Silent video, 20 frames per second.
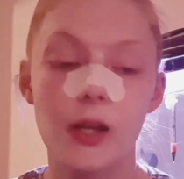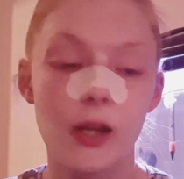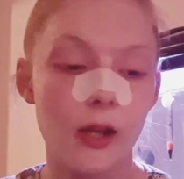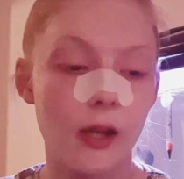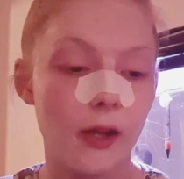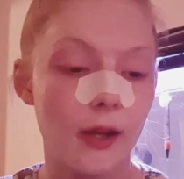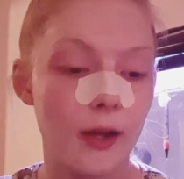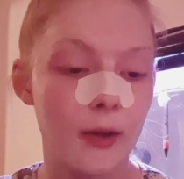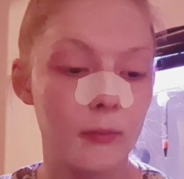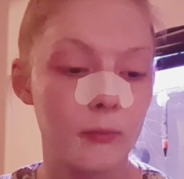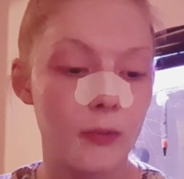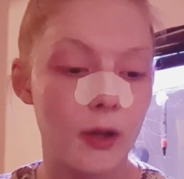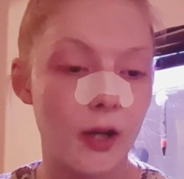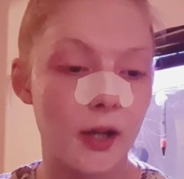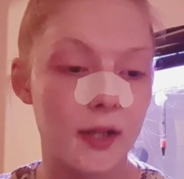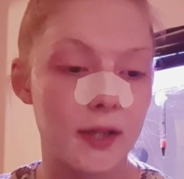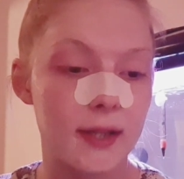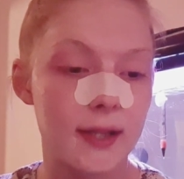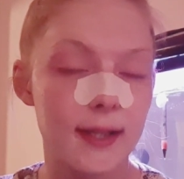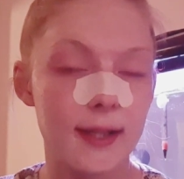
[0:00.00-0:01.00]
um, I
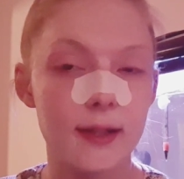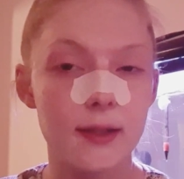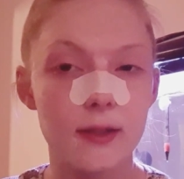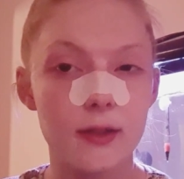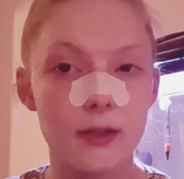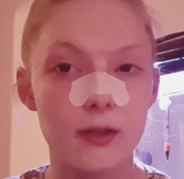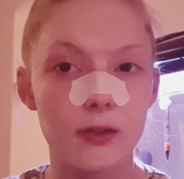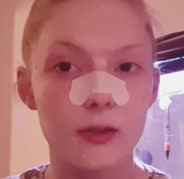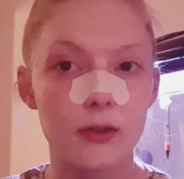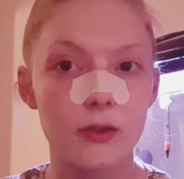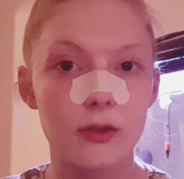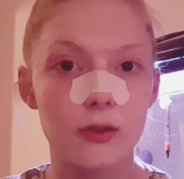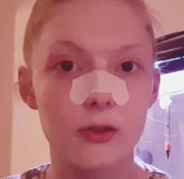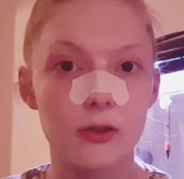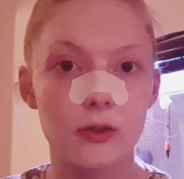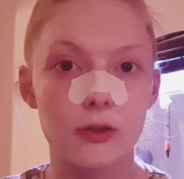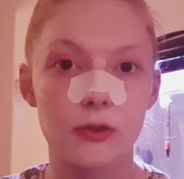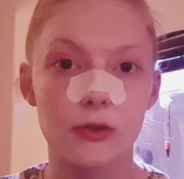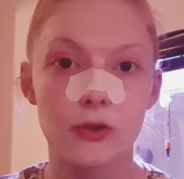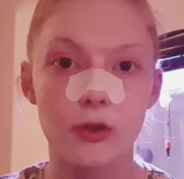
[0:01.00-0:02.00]
did
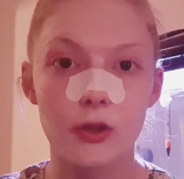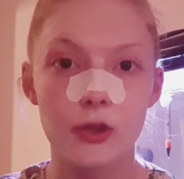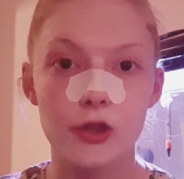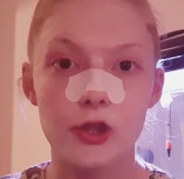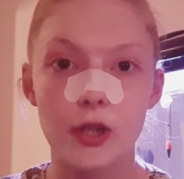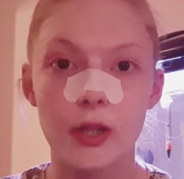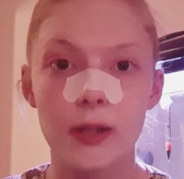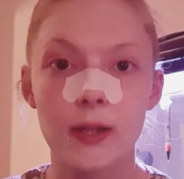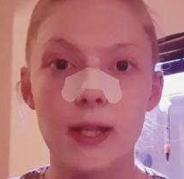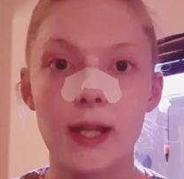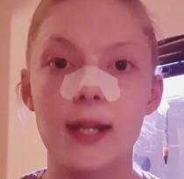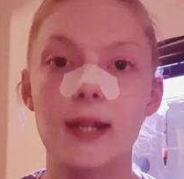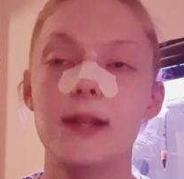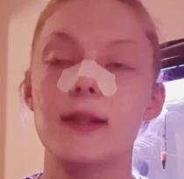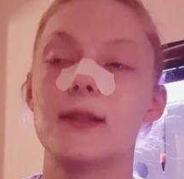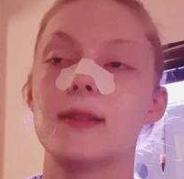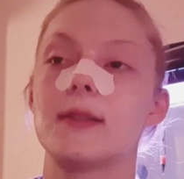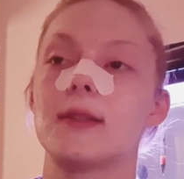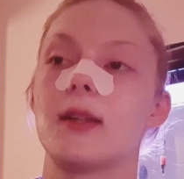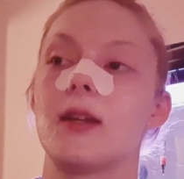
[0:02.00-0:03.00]
touch on
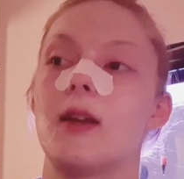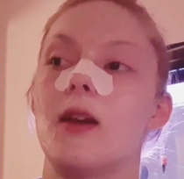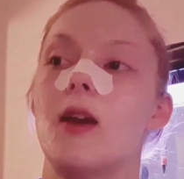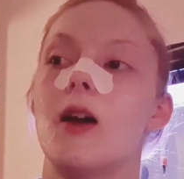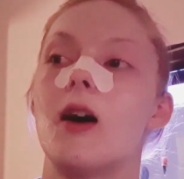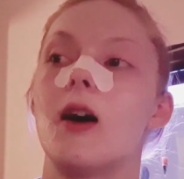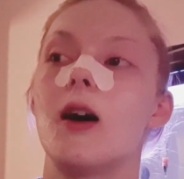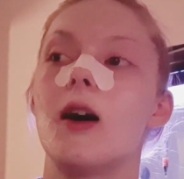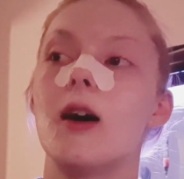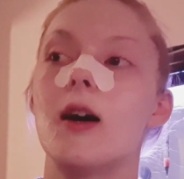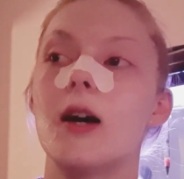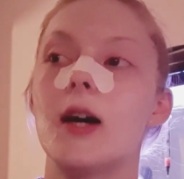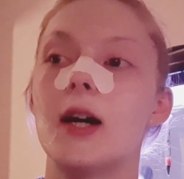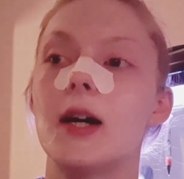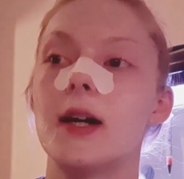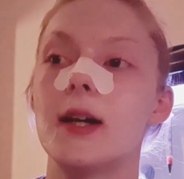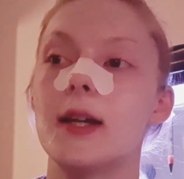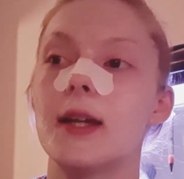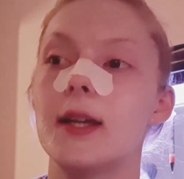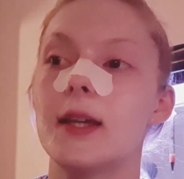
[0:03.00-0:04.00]
this.
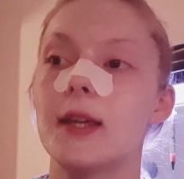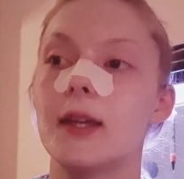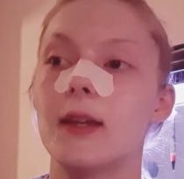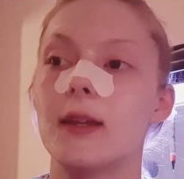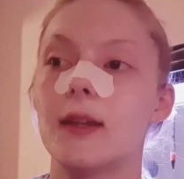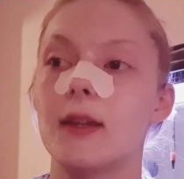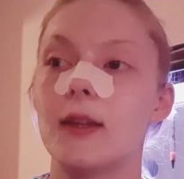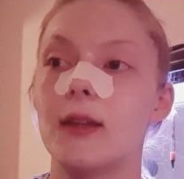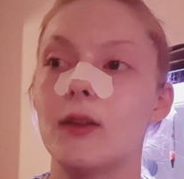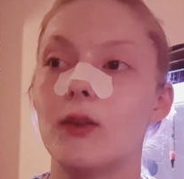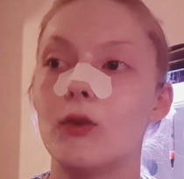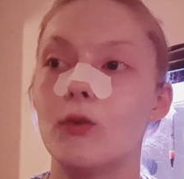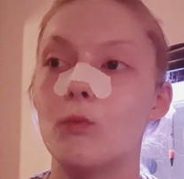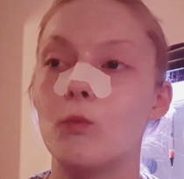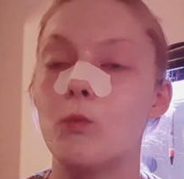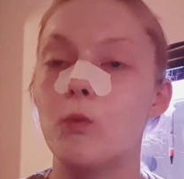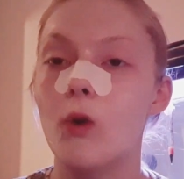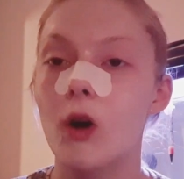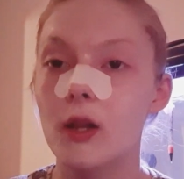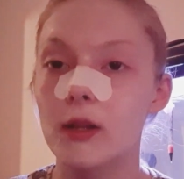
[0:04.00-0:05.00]
I
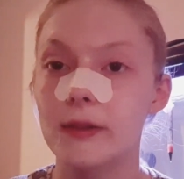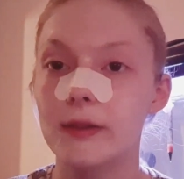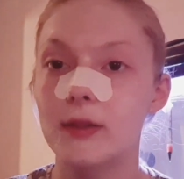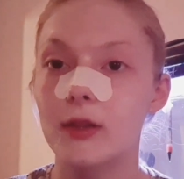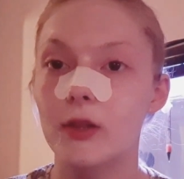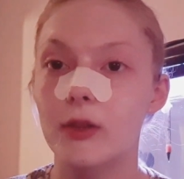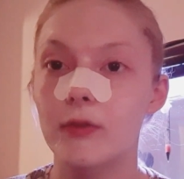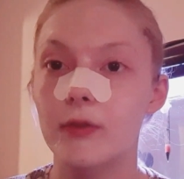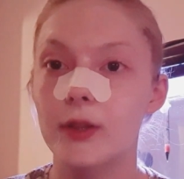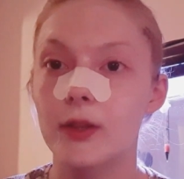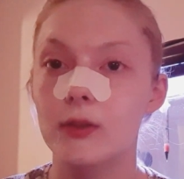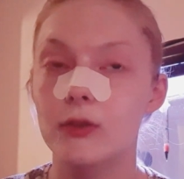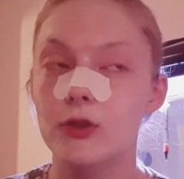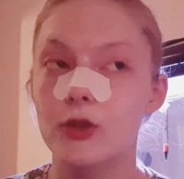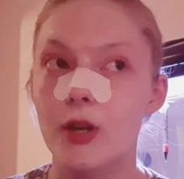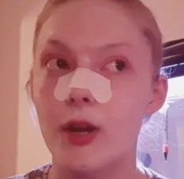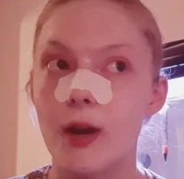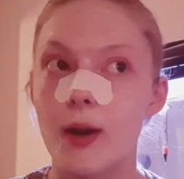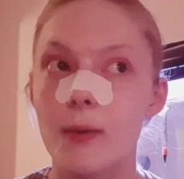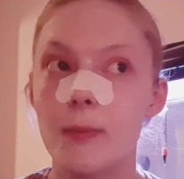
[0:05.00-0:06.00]
want a real
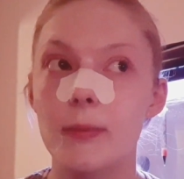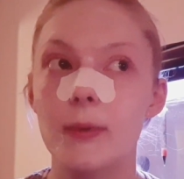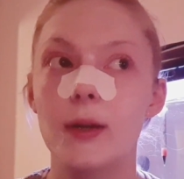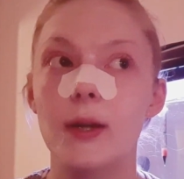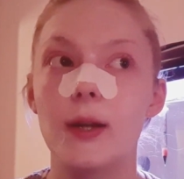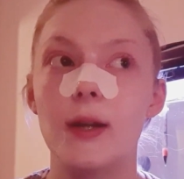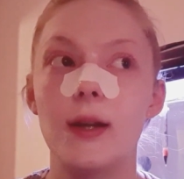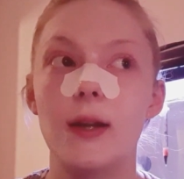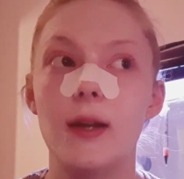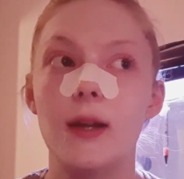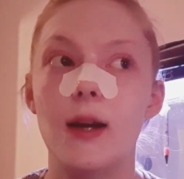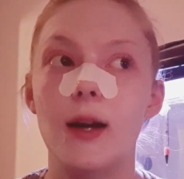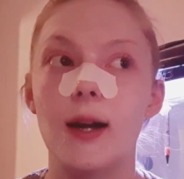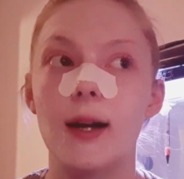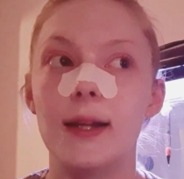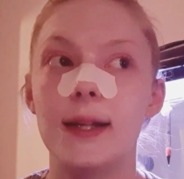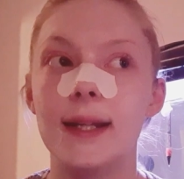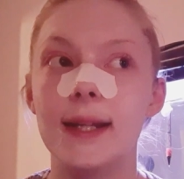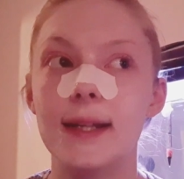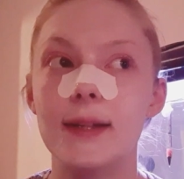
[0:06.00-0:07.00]
job. I
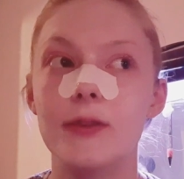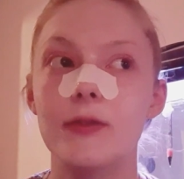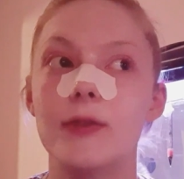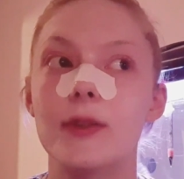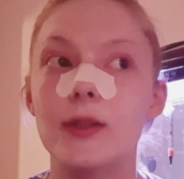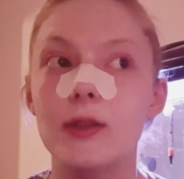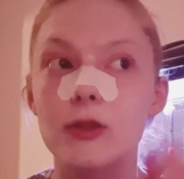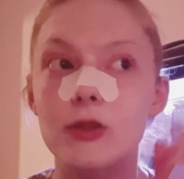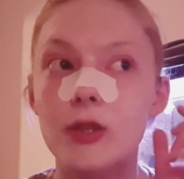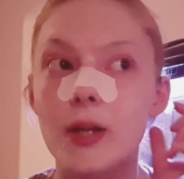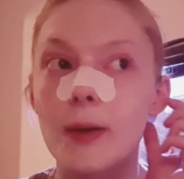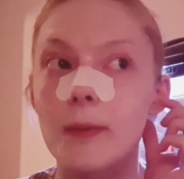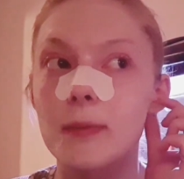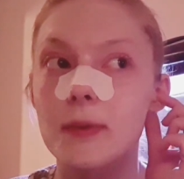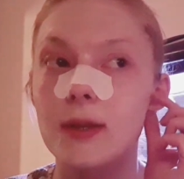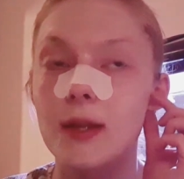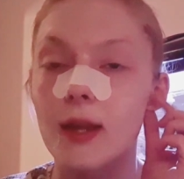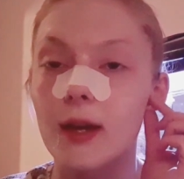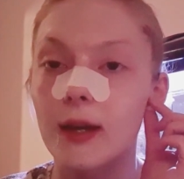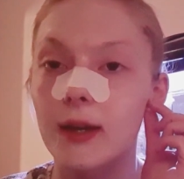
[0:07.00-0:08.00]
need a real job
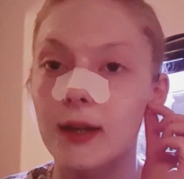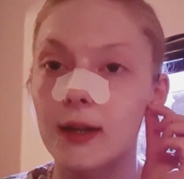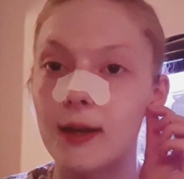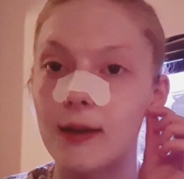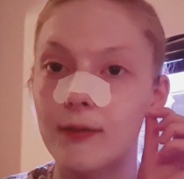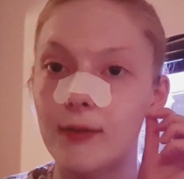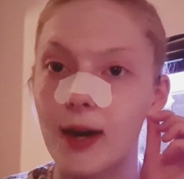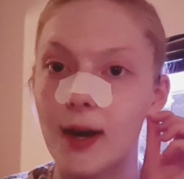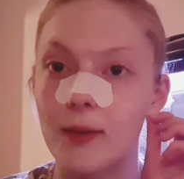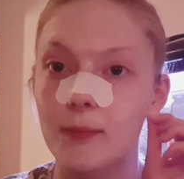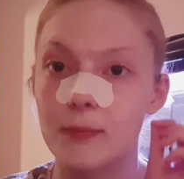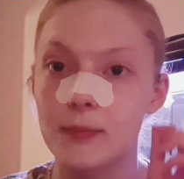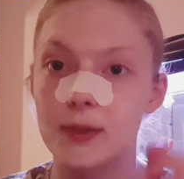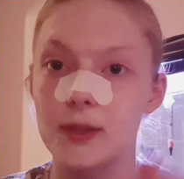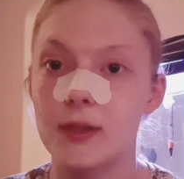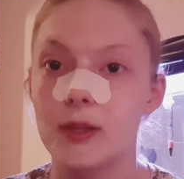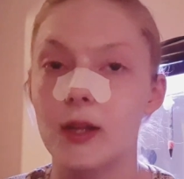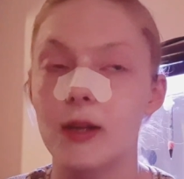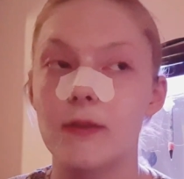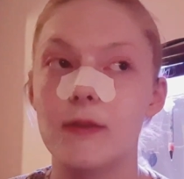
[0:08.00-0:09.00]
so that I can have a
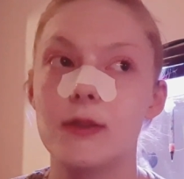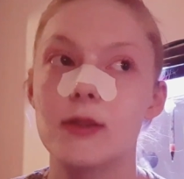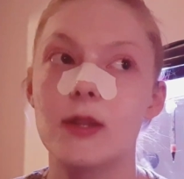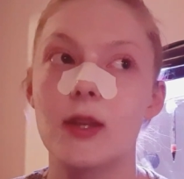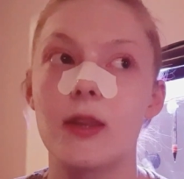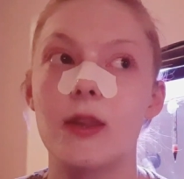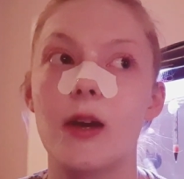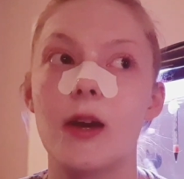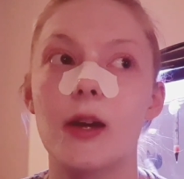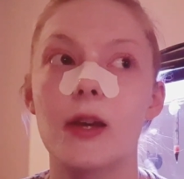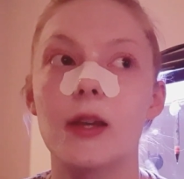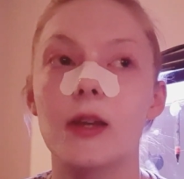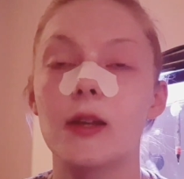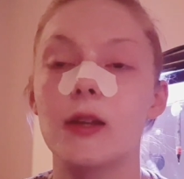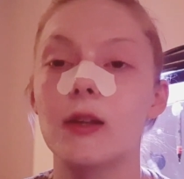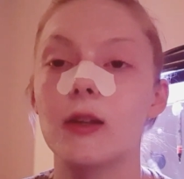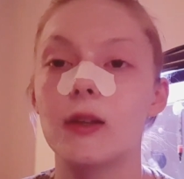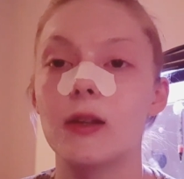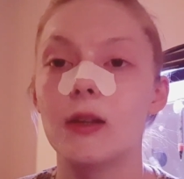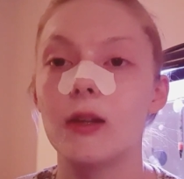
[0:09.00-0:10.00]
hamster and so that I
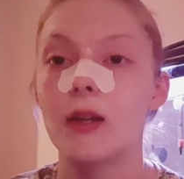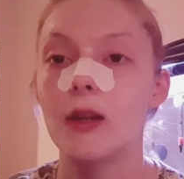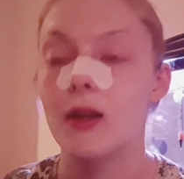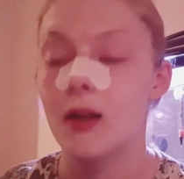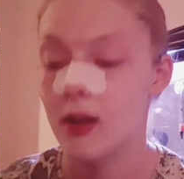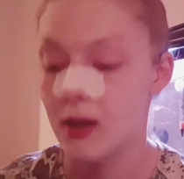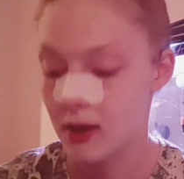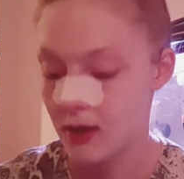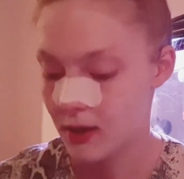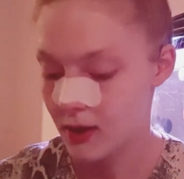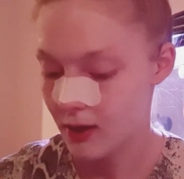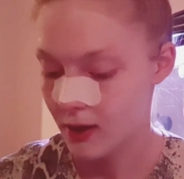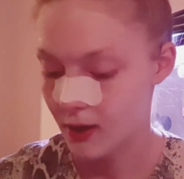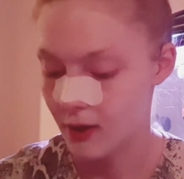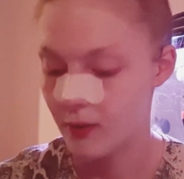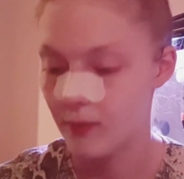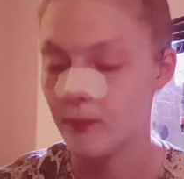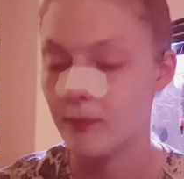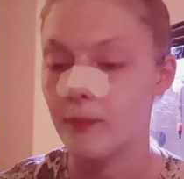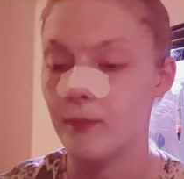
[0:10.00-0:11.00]
can
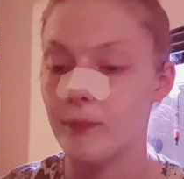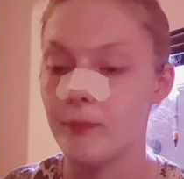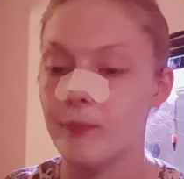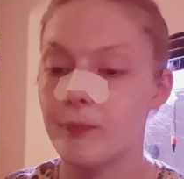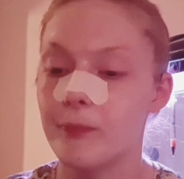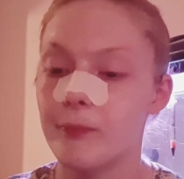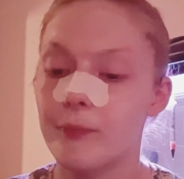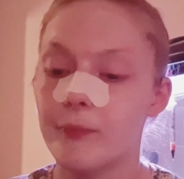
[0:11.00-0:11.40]
um,